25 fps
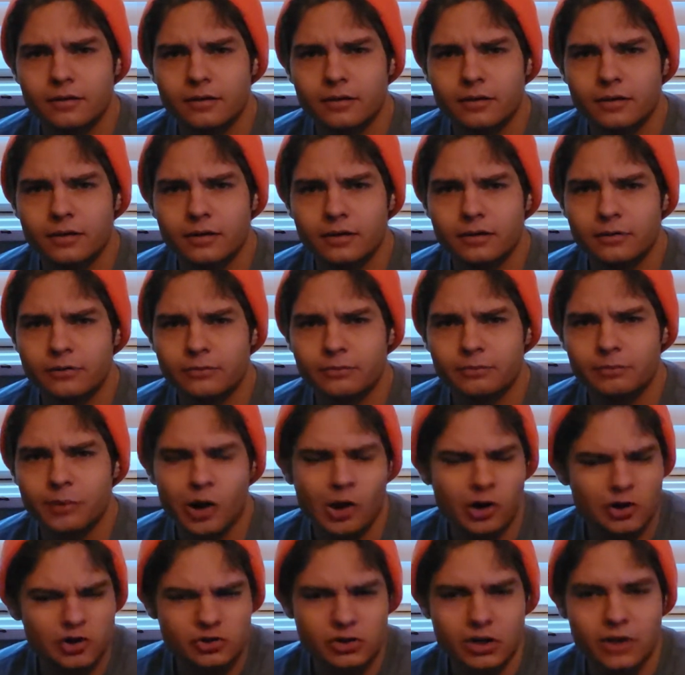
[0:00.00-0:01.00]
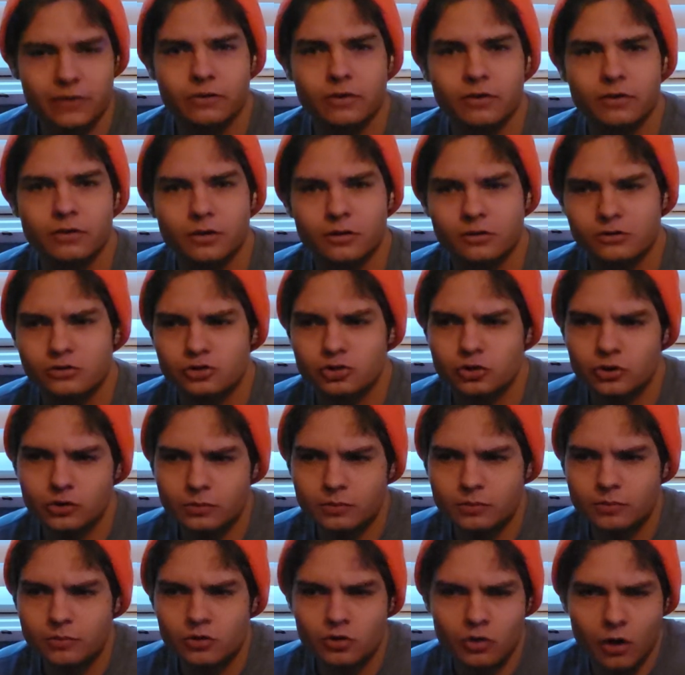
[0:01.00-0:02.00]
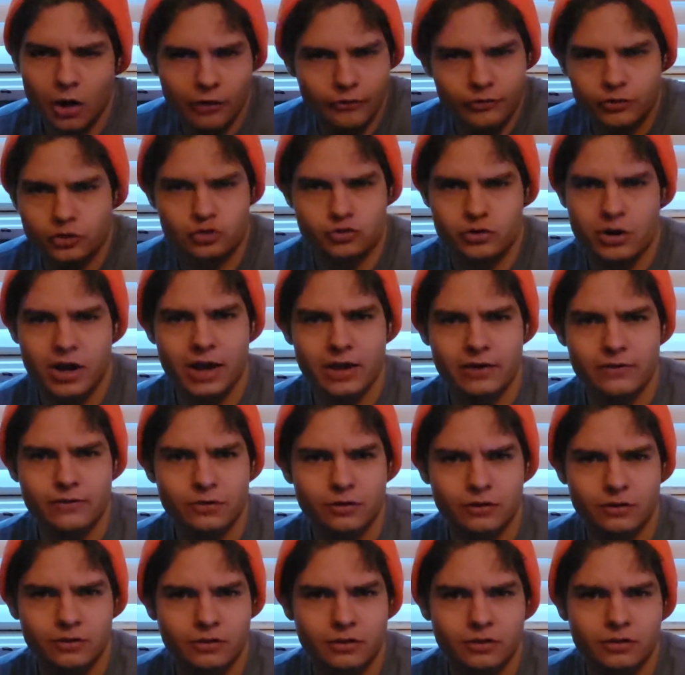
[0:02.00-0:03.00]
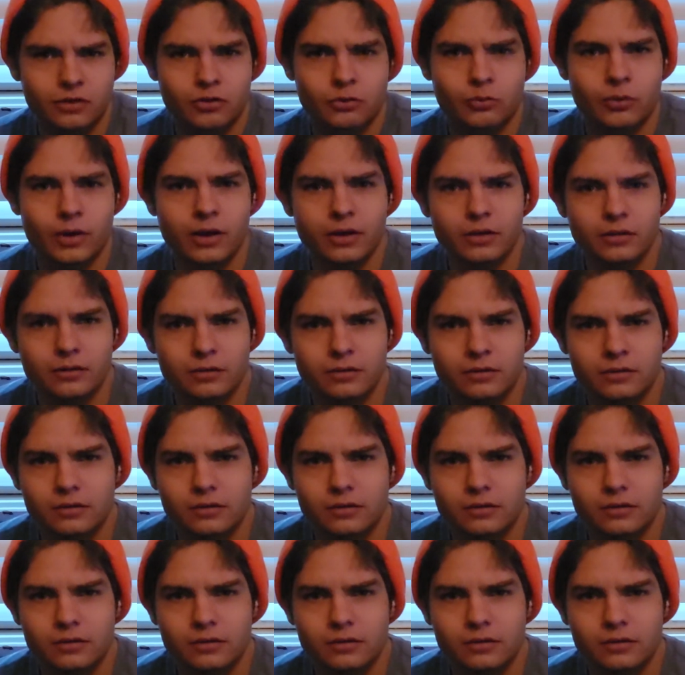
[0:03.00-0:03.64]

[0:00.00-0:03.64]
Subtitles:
And if hard drives exist, shouldn't soft drives exist as well?